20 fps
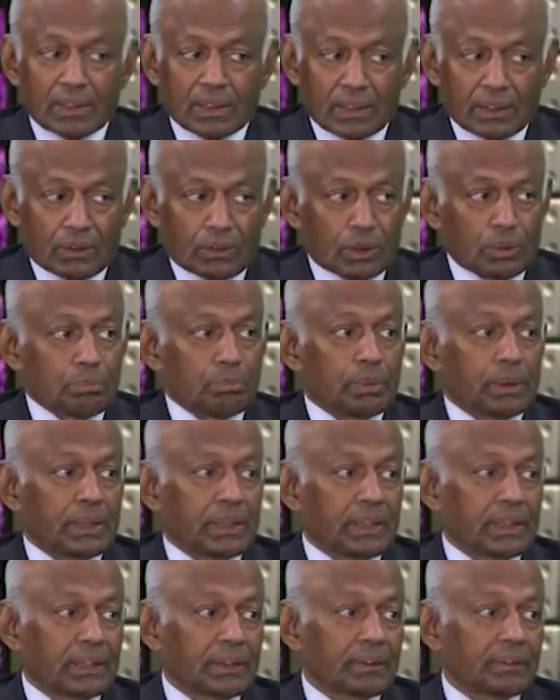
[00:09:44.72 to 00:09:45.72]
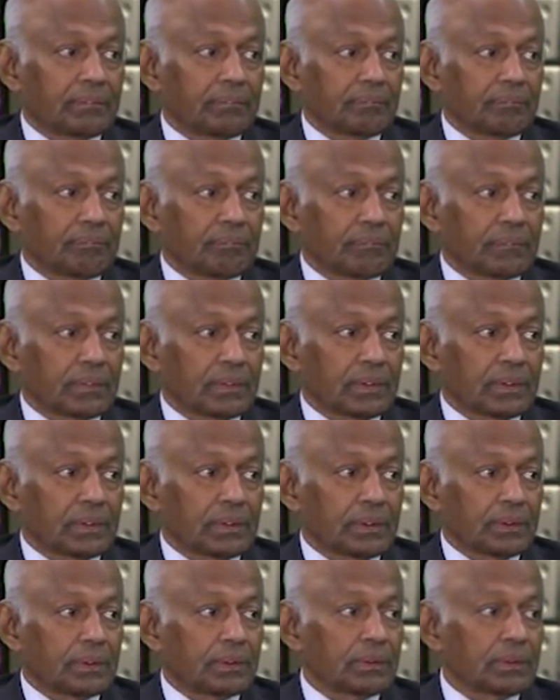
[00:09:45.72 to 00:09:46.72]
Could be
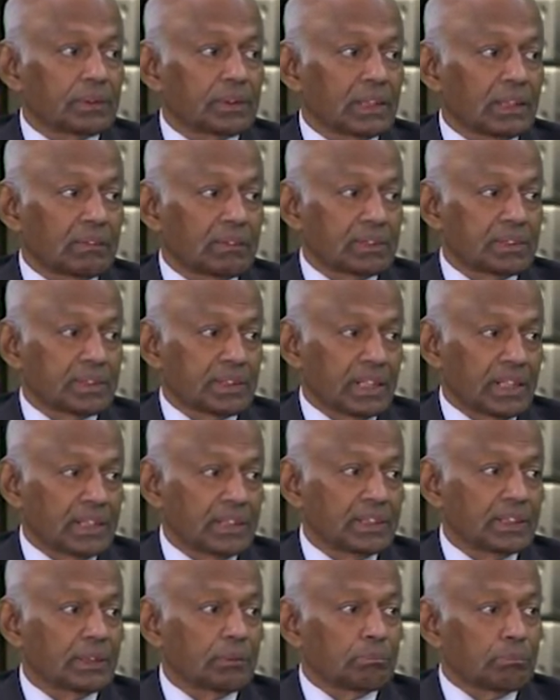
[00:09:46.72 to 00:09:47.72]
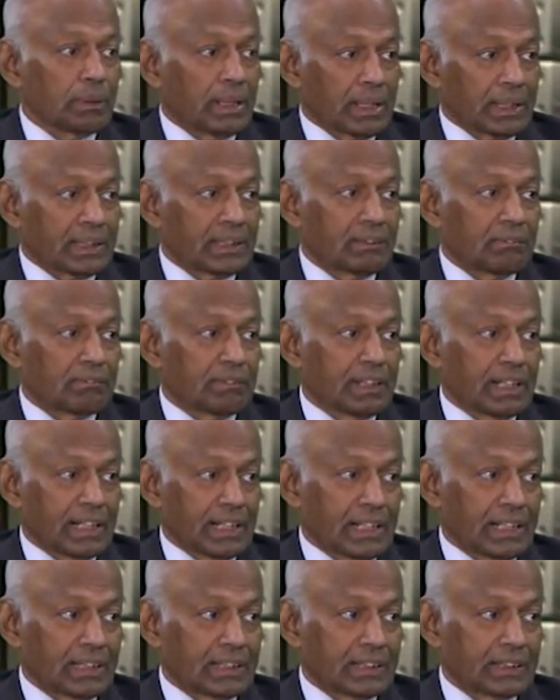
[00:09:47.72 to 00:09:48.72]
due to our changing pattern of
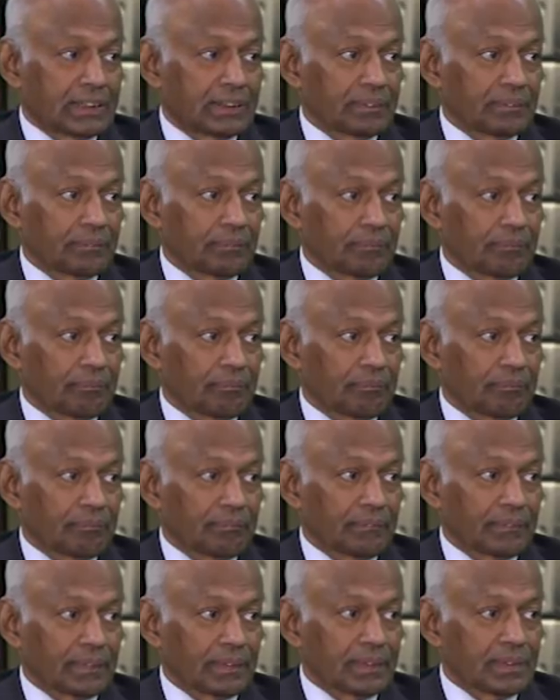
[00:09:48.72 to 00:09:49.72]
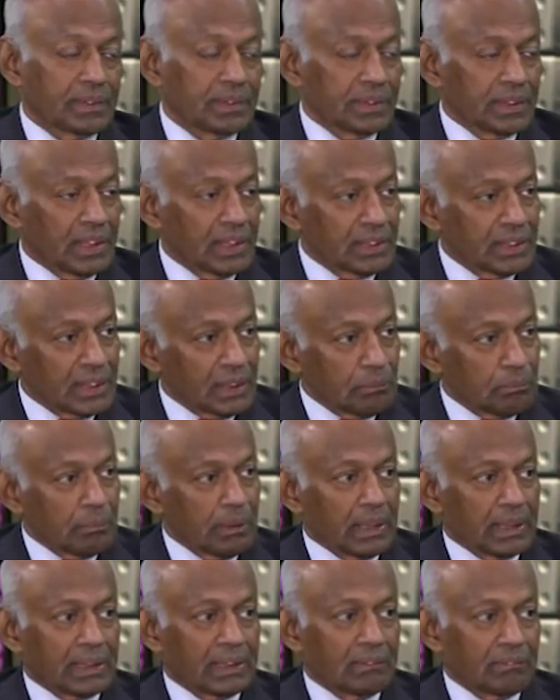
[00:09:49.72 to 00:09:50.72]
diet, changing
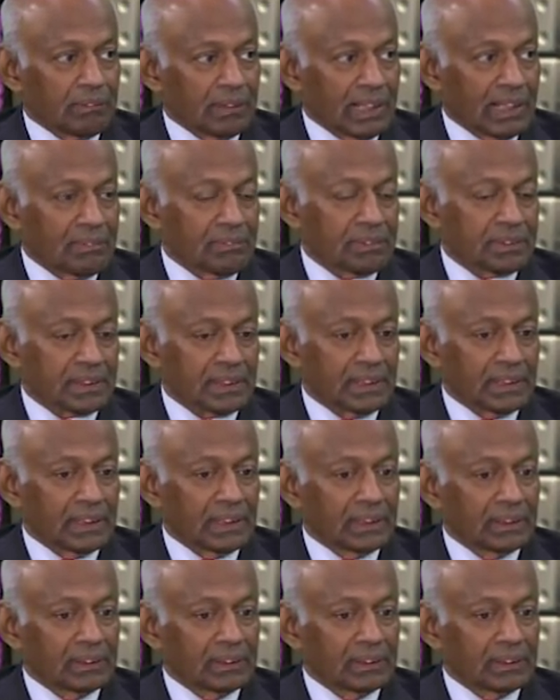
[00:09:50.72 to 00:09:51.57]
pattern of lifestyle.